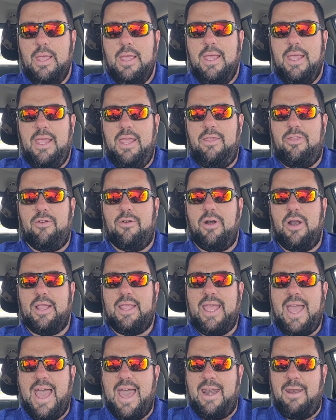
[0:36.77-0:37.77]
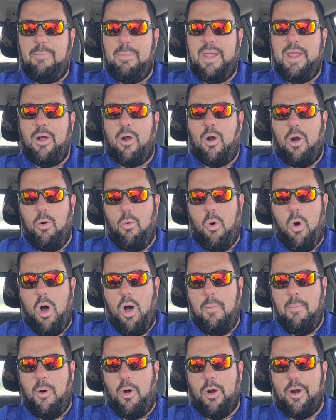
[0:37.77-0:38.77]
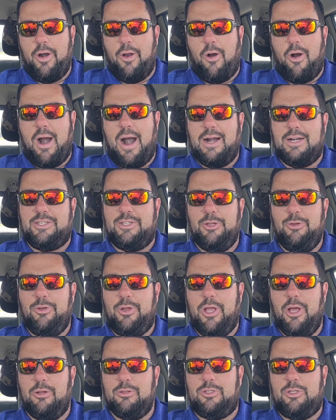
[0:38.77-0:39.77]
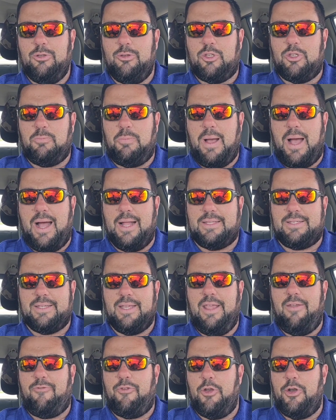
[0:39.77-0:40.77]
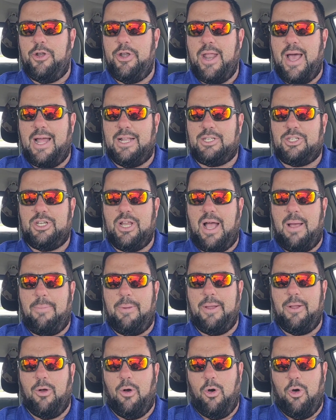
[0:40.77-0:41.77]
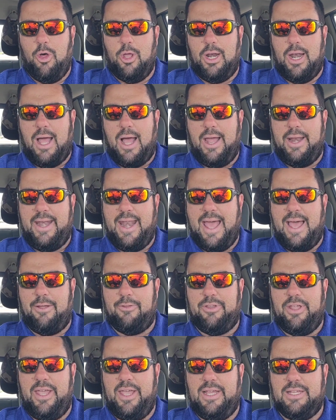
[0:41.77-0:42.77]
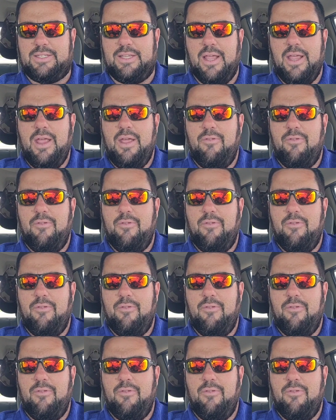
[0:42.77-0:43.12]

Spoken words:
Either Academy or Walmart are our two go-to spots if you're not shopping online nowadays